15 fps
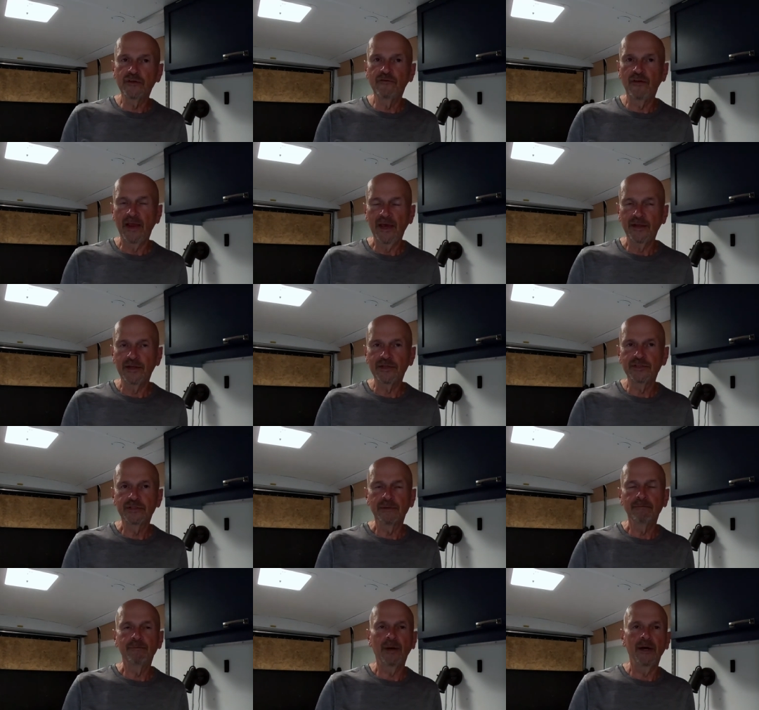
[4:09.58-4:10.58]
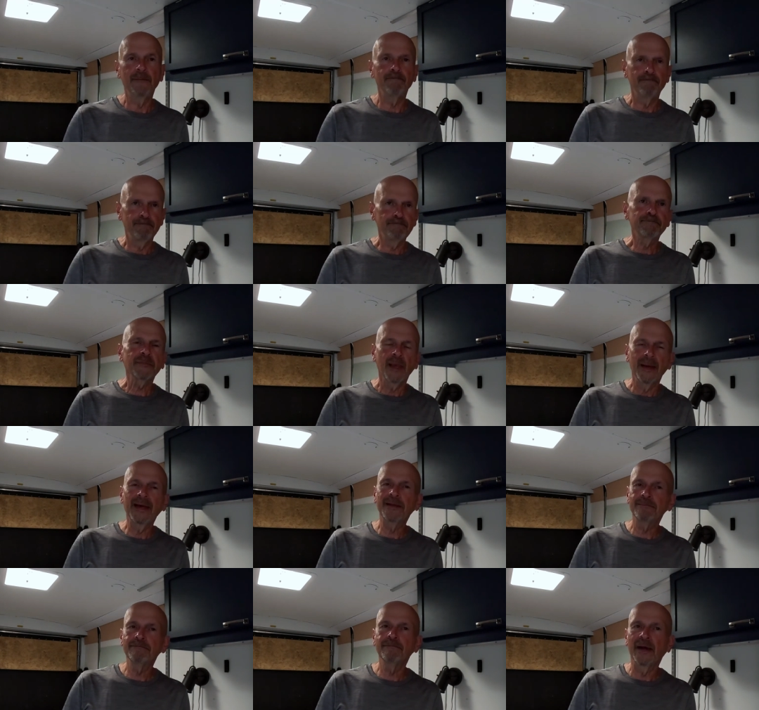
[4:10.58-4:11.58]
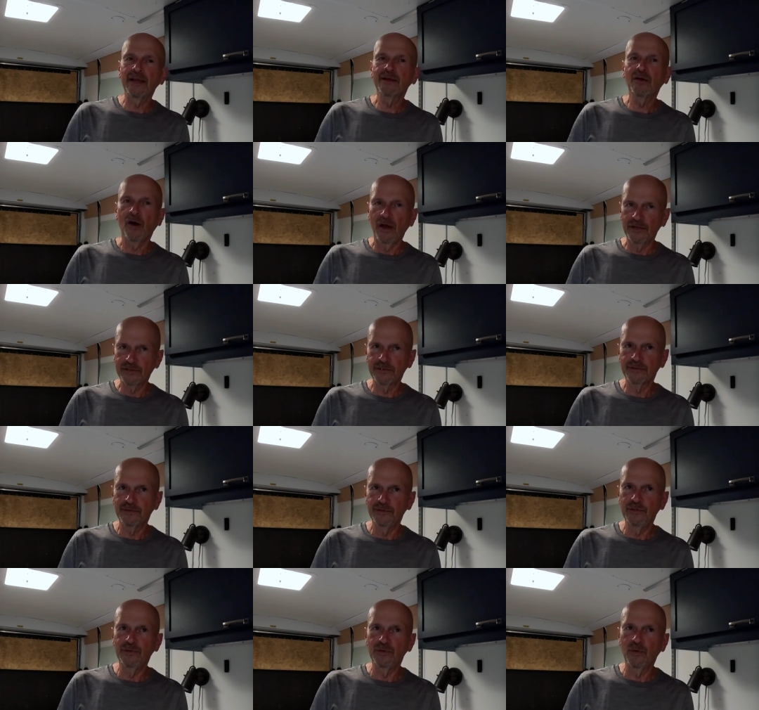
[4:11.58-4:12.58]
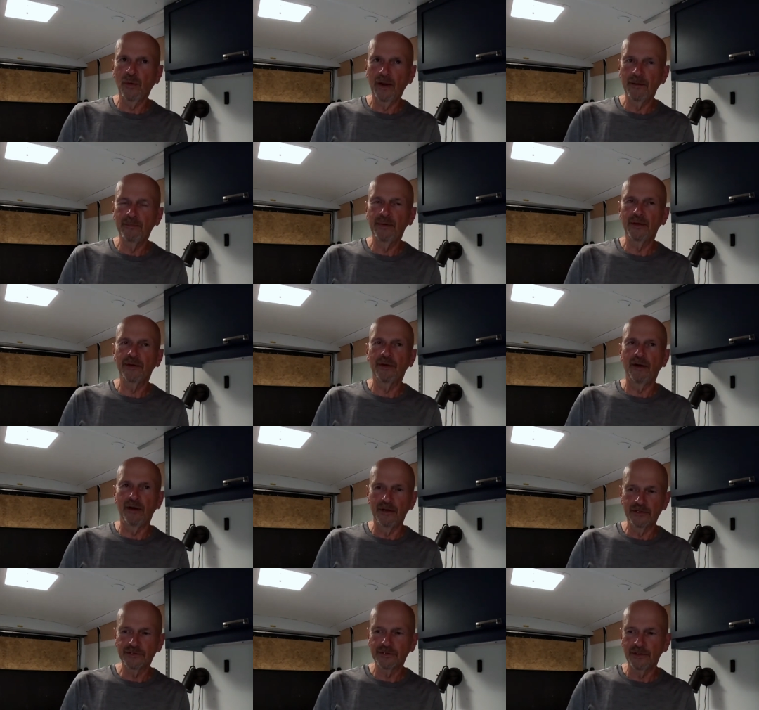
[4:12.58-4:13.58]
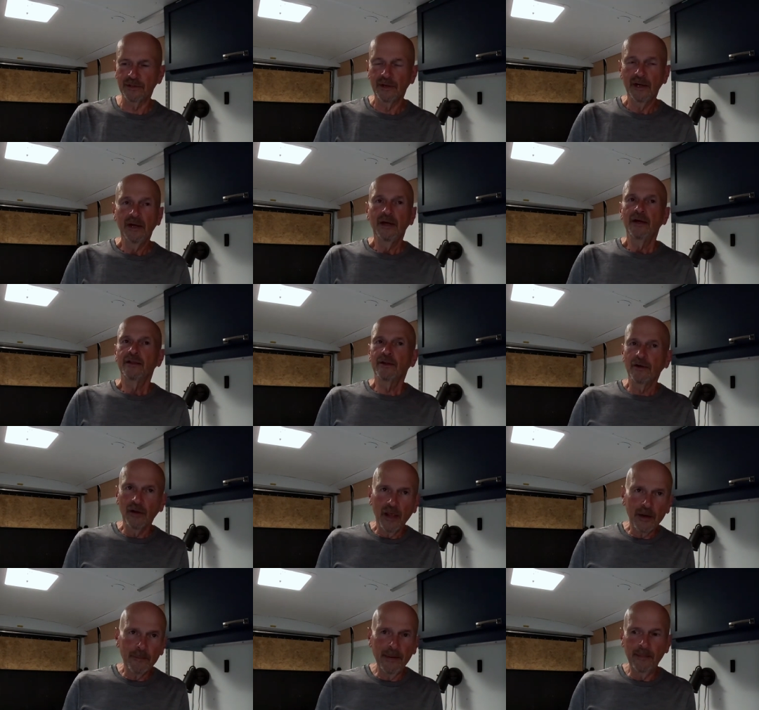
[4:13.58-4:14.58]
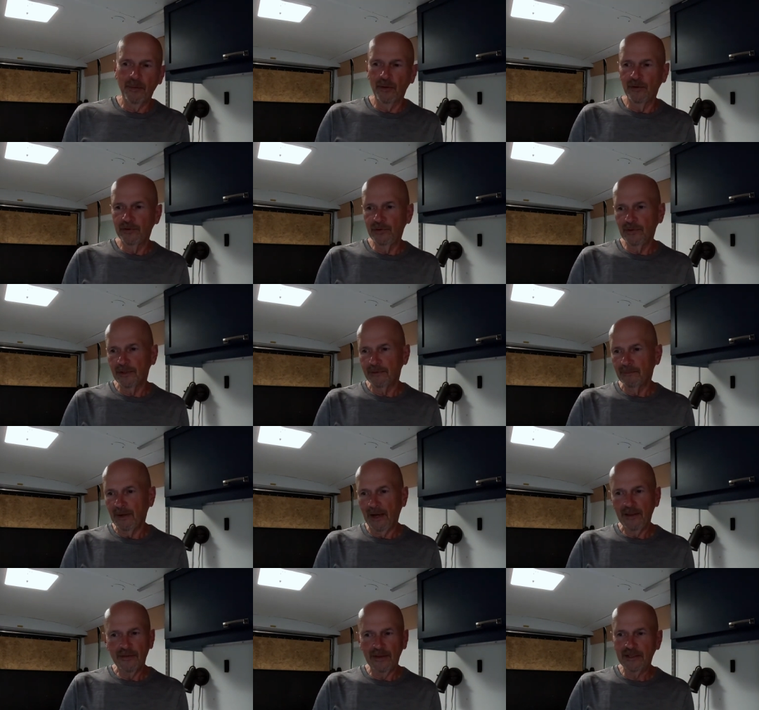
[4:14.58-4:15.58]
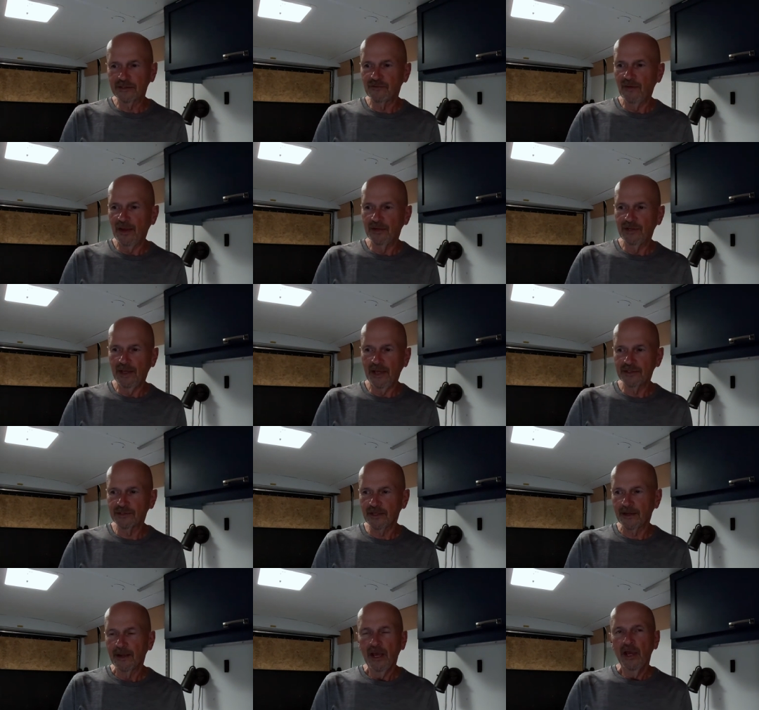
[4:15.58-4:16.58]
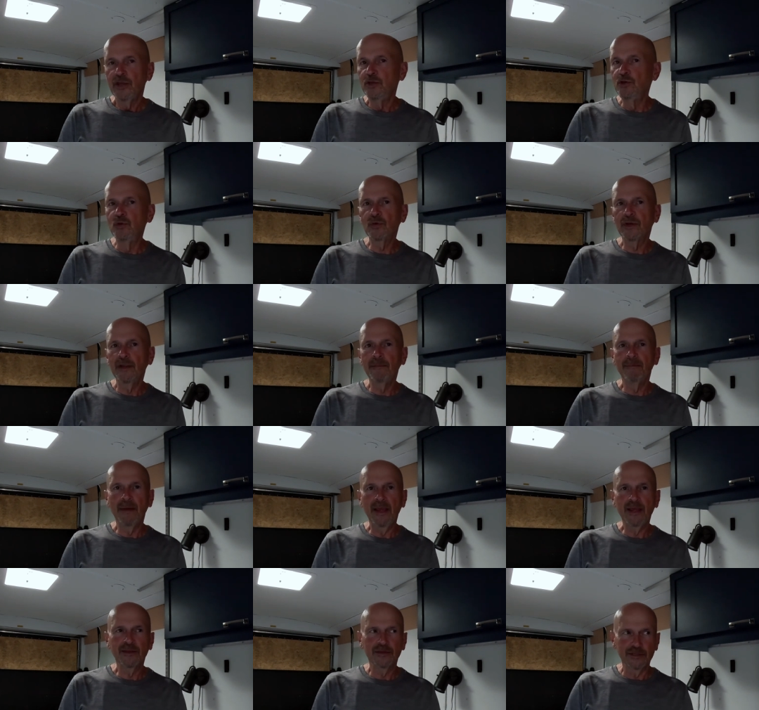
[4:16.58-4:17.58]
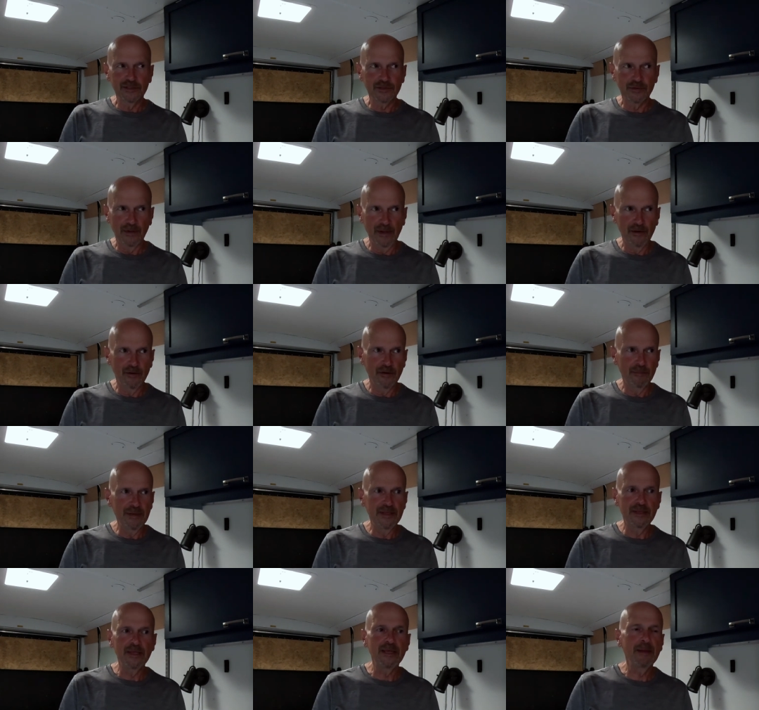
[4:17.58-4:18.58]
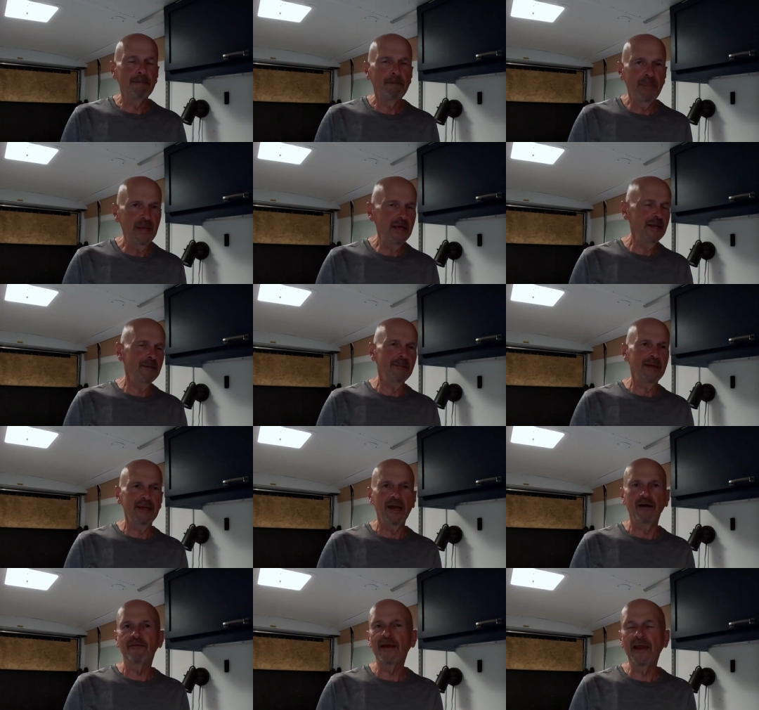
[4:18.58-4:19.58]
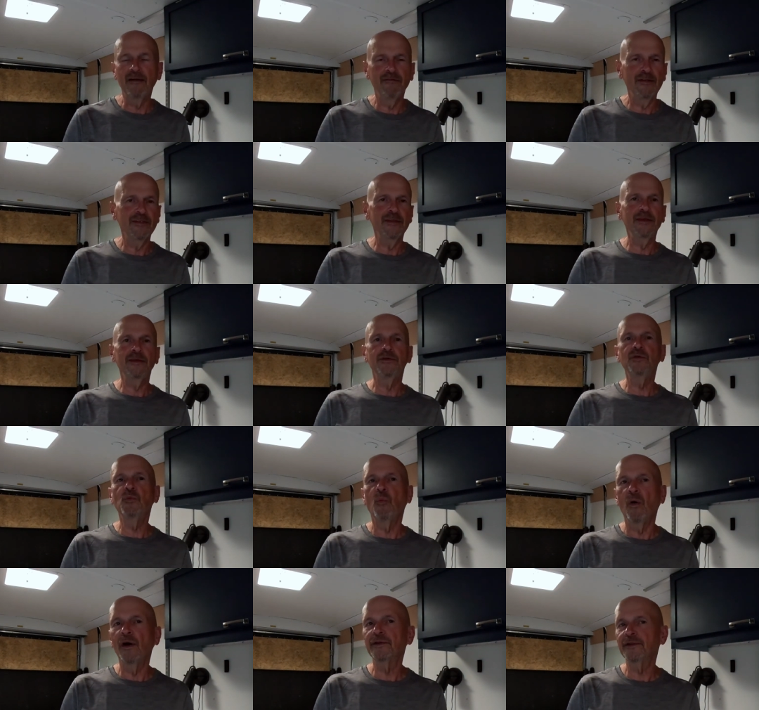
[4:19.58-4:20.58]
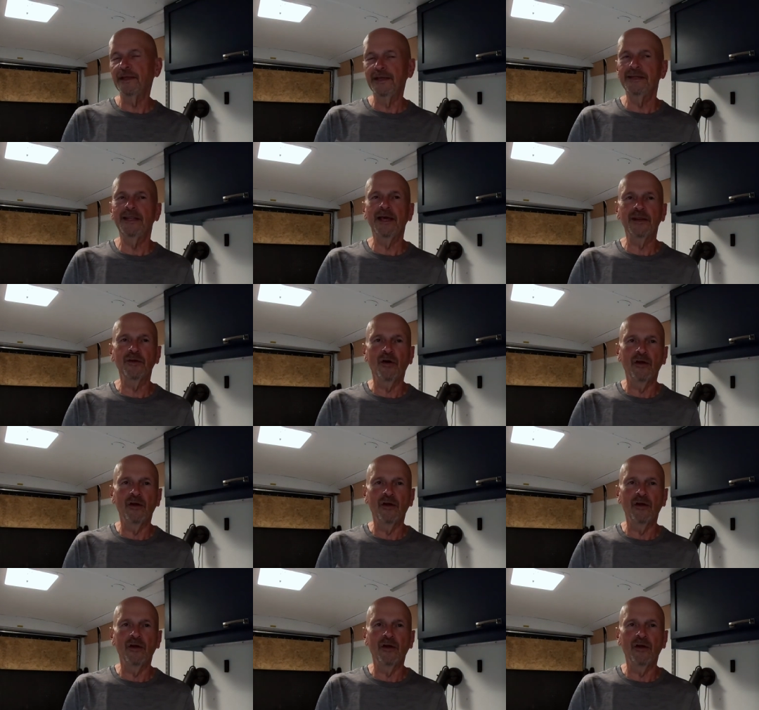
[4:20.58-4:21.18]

advantage, but that might cost you quite a bit also. There are a lot of people who do it. I think it's fantastic. You can make this trailer to be the epitome of everything you want in an